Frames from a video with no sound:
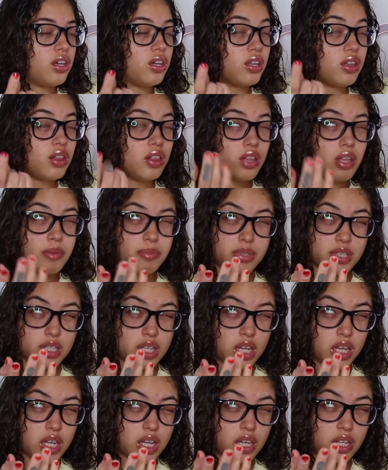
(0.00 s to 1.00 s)
lip
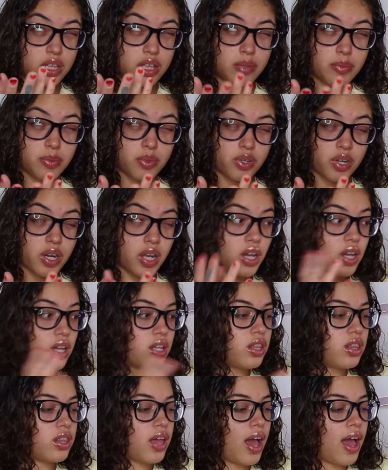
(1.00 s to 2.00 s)

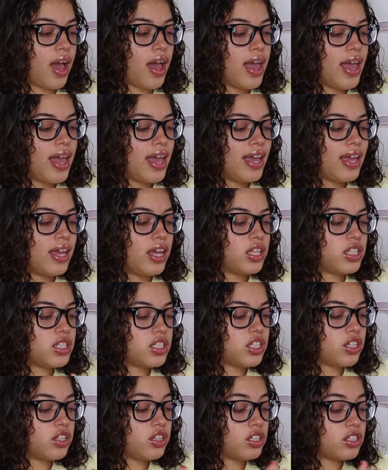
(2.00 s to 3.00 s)
crayon, that it
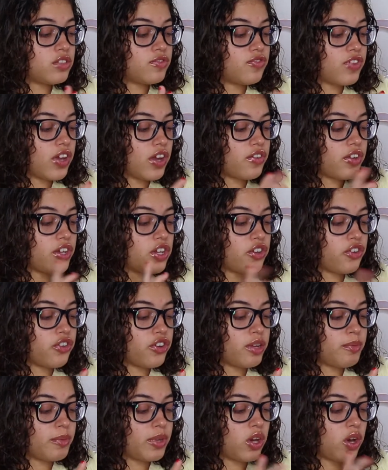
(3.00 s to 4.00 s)
still looks very
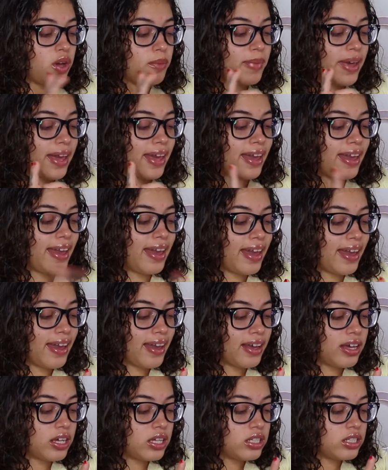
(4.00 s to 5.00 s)
creamy on my
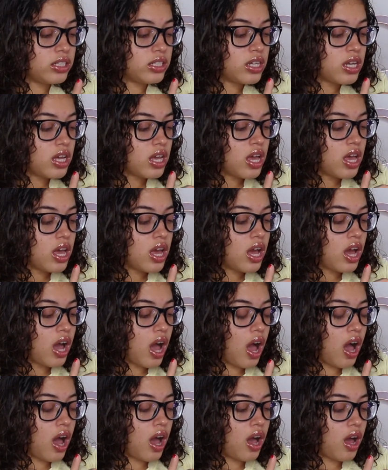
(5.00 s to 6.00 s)
hand,
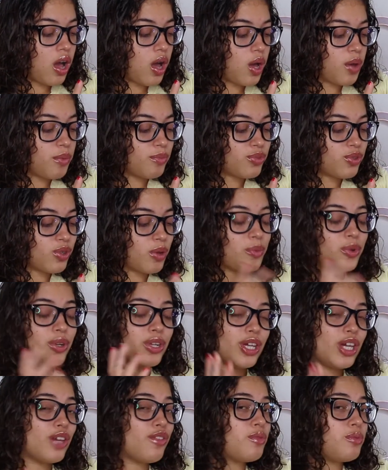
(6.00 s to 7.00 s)
so I'm
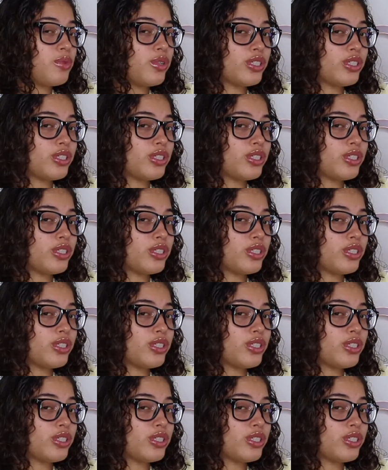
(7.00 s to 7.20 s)
gonna give it more